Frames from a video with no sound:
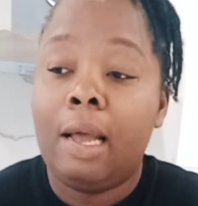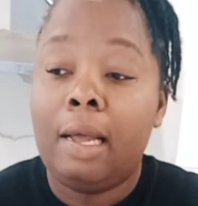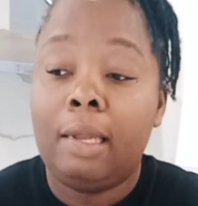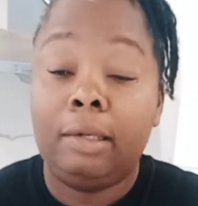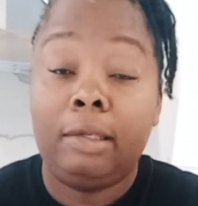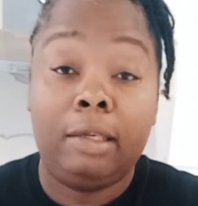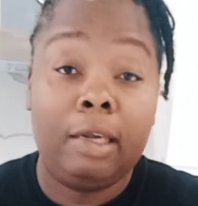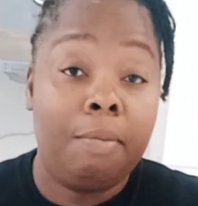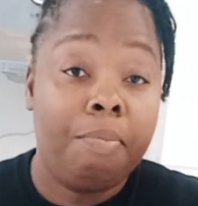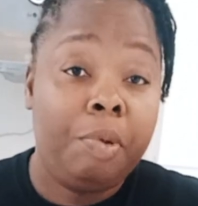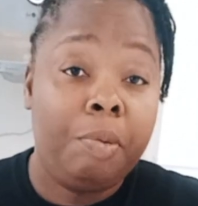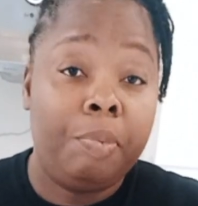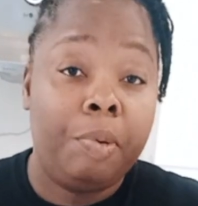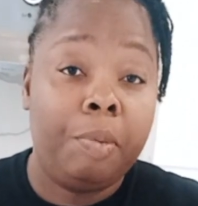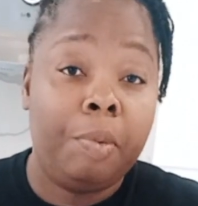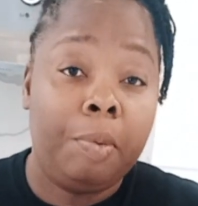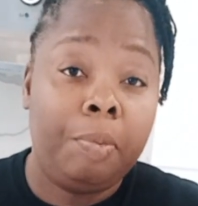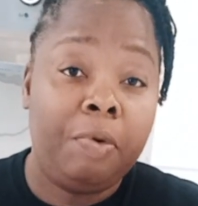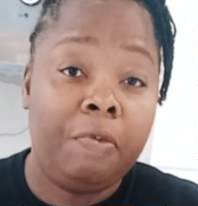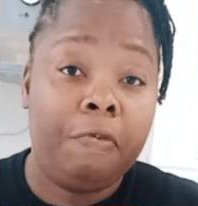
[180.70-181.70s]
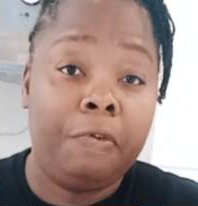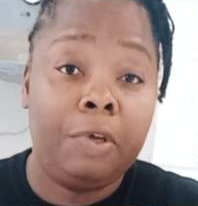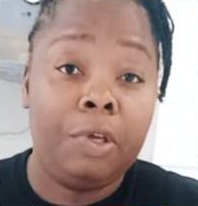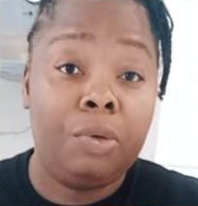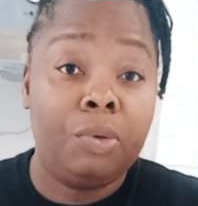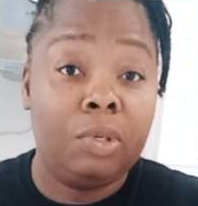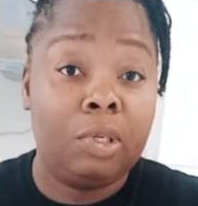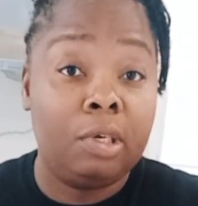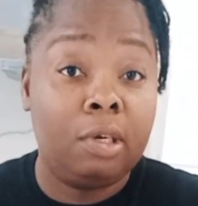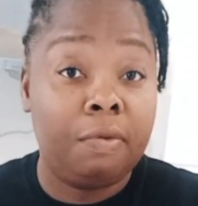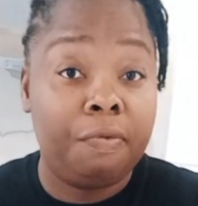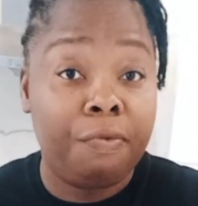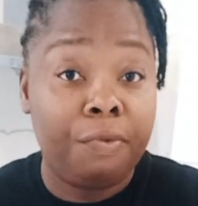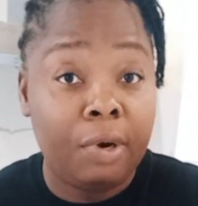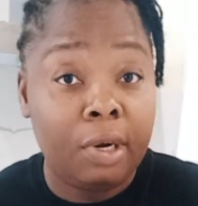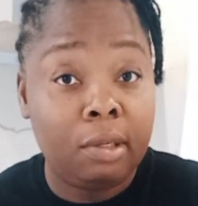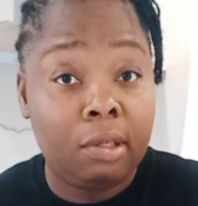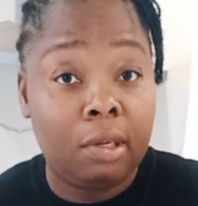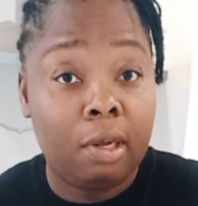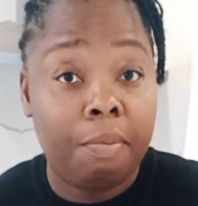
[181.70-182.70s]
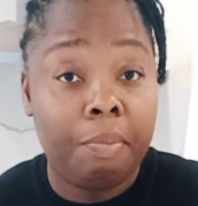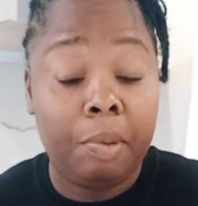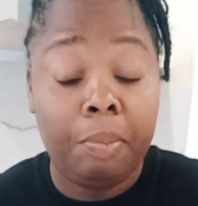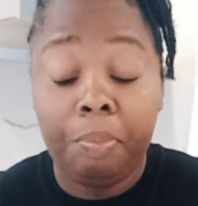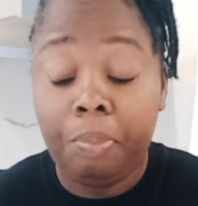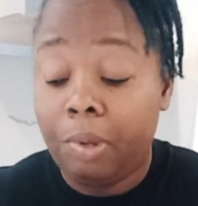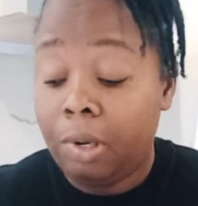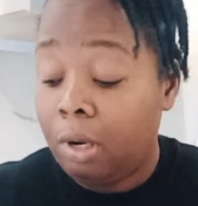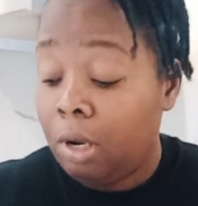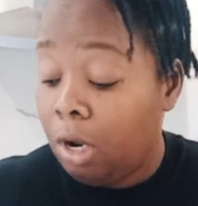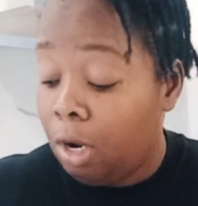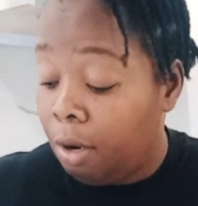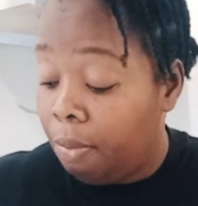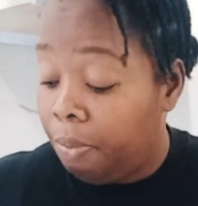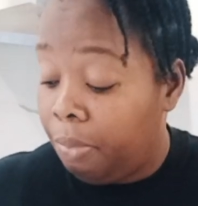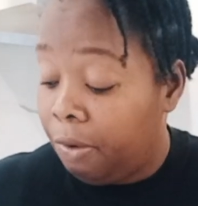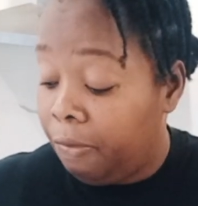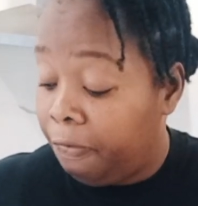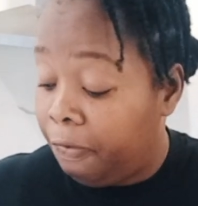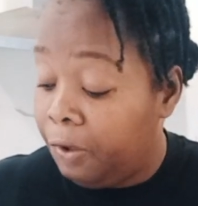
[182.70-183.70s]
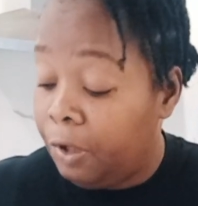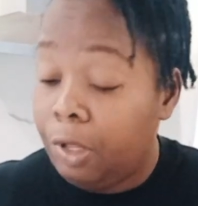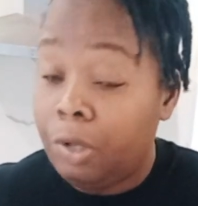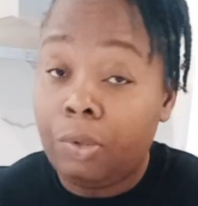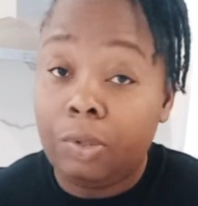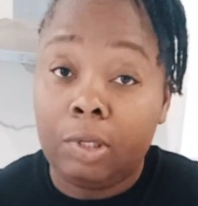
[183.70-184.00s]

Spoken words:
And some people may prefer using the fresh, some people prefer